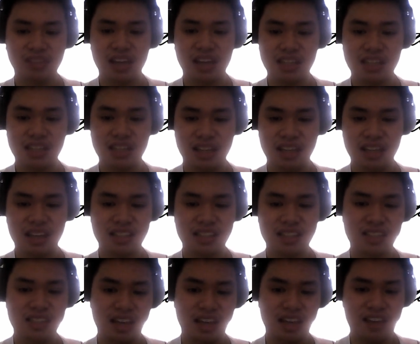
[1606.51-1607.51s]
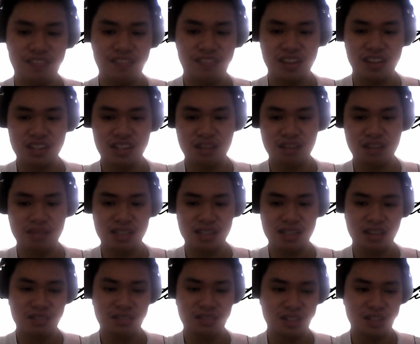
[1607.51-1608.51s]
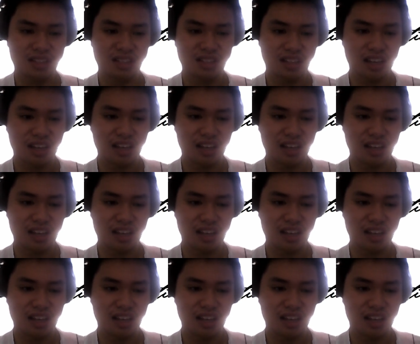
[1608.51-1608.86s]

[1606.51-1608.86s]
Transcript: As a legacy FHRP solution,